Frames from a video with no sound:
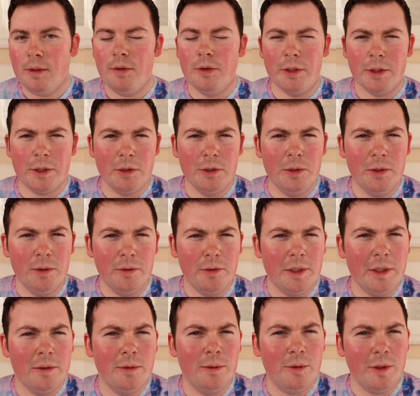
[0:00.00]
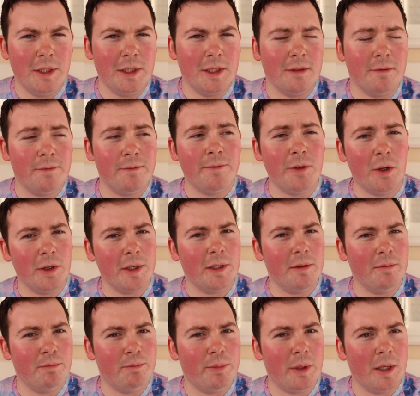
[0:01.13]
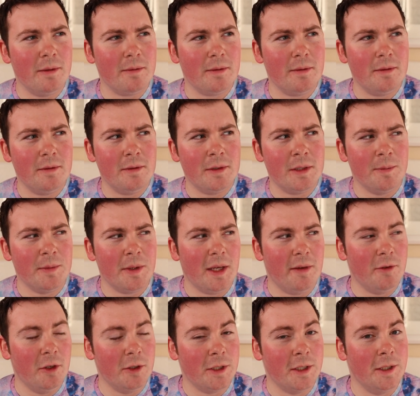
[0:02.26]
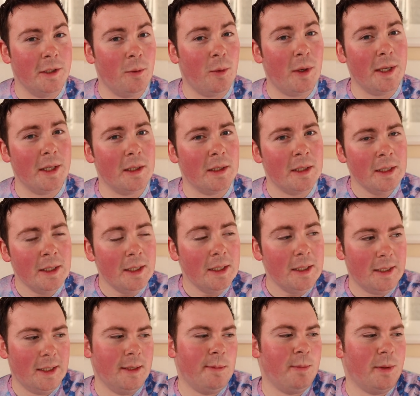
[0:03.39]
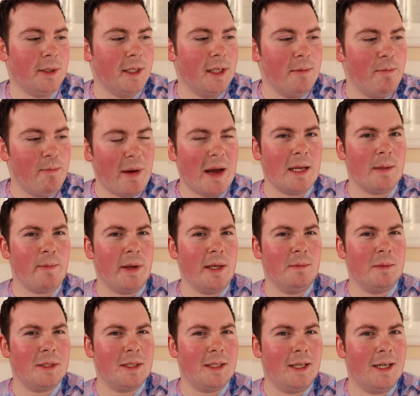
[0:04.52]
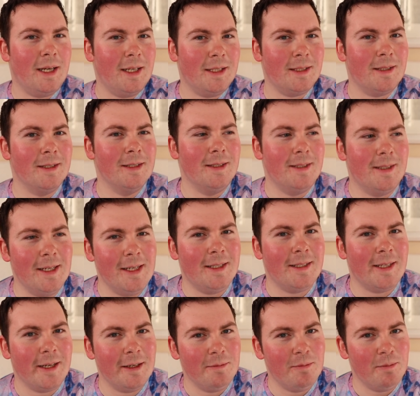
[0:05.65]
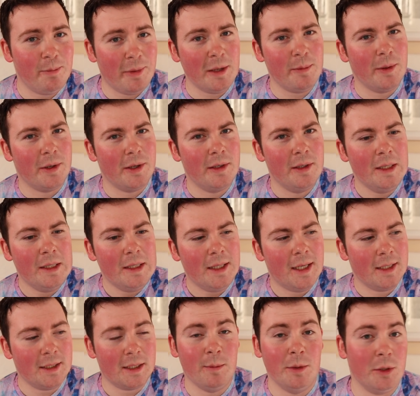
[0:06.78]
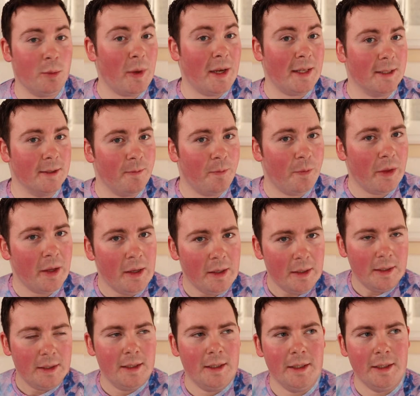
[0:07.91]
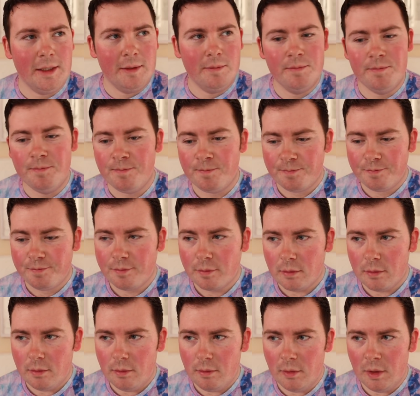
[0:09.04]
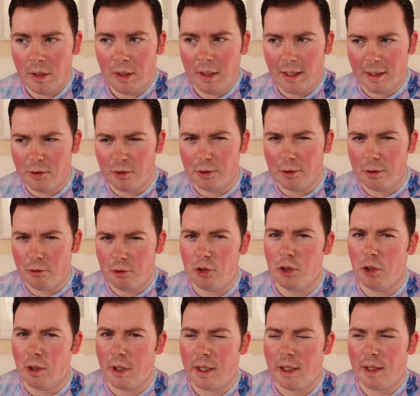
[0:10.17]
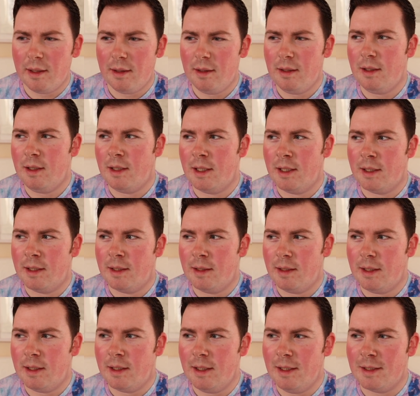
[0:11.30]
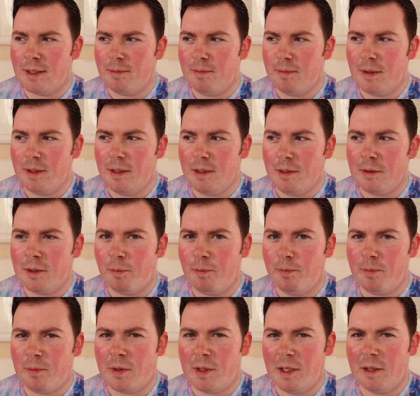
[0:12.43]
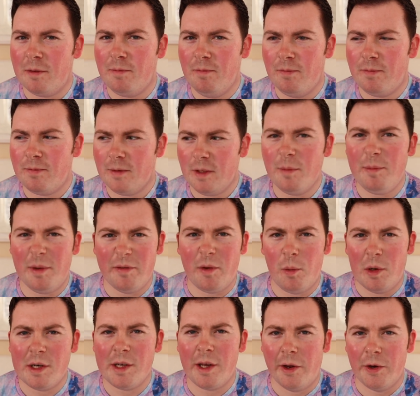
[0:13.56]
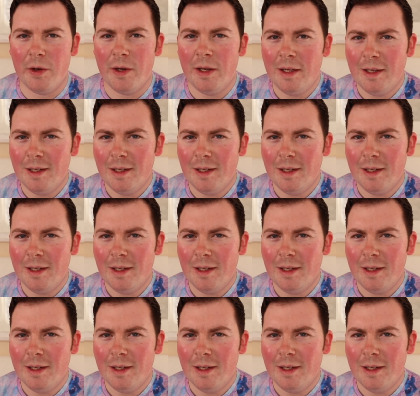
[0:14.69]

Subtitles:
There's no real reason for it, but something I've not done in a while is play bagpipes as the daytime piper at someone's wedding. I do enjoy it, and it's a kind of a bit of a workout,